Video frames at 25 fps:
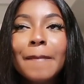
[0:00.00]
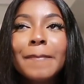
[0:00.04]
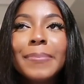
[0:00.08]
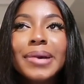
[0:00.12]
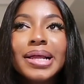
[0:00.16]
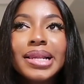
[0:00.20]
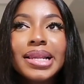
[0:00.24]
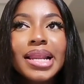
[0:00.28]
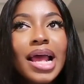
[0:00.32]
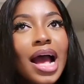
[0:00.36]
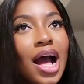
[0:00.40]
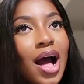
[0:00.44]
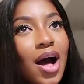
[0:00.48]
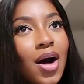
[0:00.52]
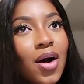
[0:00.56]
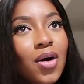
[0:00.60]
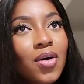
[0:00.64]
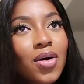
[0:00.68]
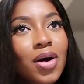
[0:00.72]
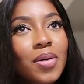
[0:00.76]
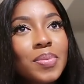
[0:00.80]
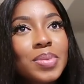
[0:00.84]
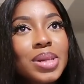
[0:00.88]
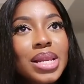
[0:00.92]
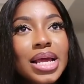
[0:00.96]
But
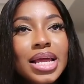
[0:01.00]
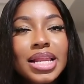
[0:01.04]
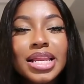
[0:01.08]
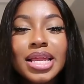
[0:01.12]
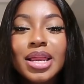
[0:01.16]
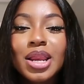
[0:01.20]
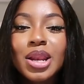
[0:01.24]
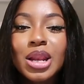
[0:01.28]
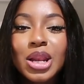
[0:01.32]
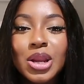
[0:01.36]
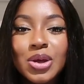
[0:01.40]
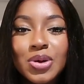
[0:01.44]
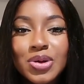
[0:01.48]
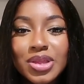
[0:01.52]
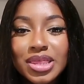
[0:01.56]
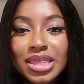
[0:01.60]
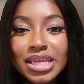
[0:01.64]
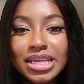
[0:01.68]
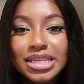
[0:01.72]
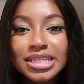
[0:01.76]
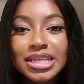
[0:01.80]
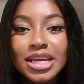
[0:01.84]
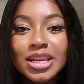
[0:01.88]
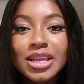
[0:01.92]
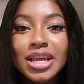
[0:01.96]
now I'm learning new
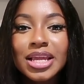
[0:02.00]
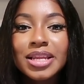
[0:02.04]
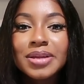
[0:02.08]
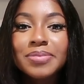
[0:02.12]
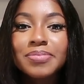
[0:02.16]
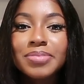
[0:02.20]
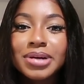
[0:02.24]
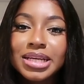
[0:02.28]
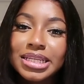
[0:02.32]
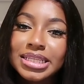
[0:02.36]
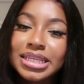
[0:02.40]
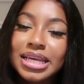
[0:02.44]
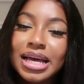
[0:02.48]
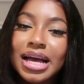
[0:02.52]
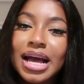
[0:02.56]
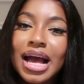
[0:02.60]
things, I'm learning better.